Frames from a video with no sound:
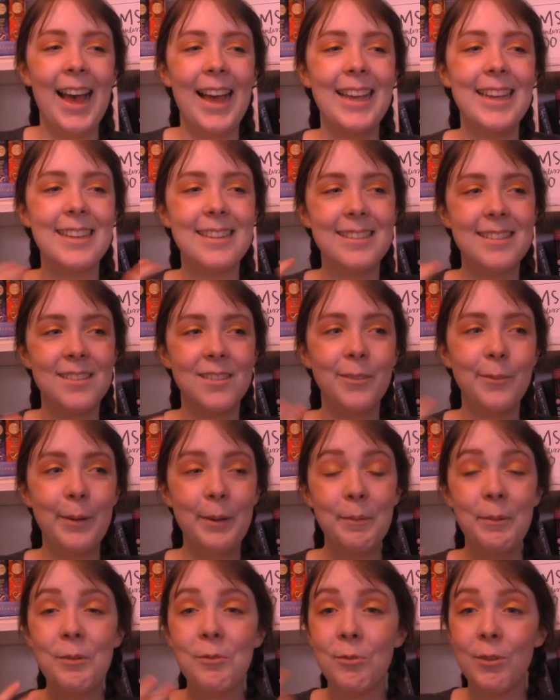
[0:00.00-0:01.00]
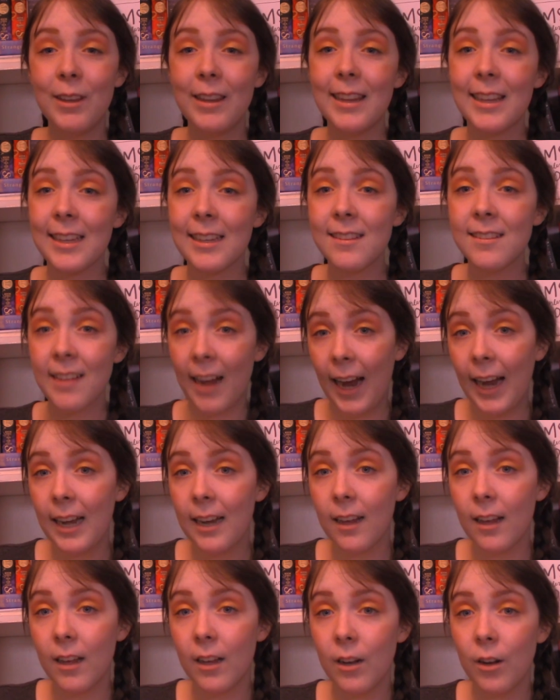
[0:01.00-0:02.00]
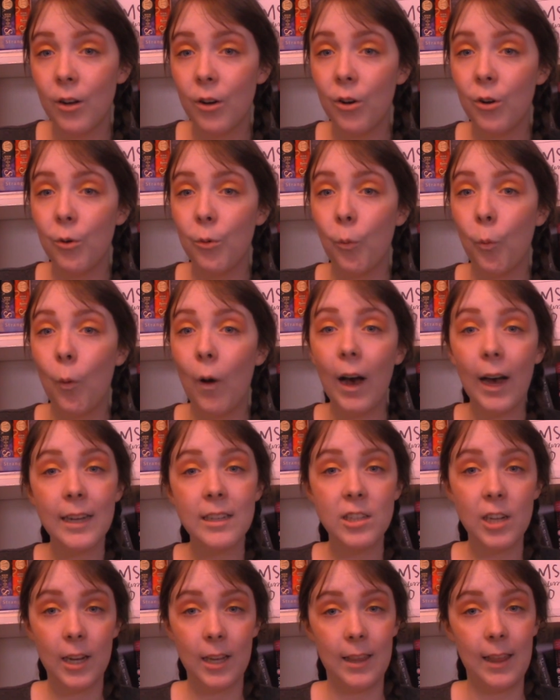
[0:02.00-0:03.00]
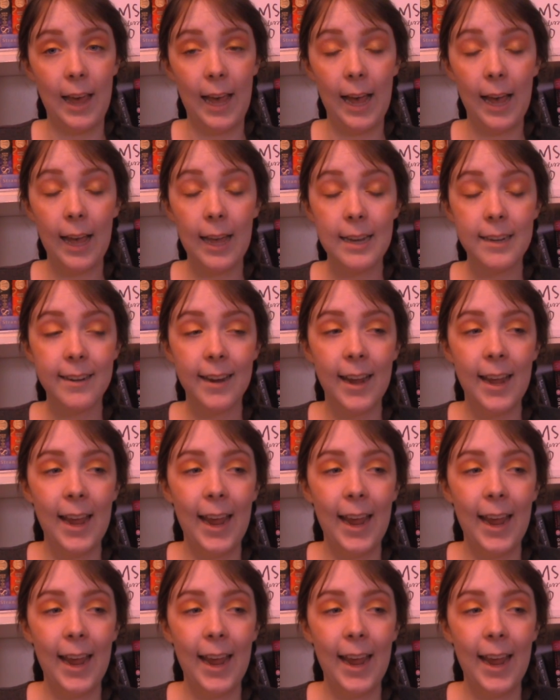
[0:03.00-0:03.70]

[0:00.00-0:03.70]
It still made me really excited watching that.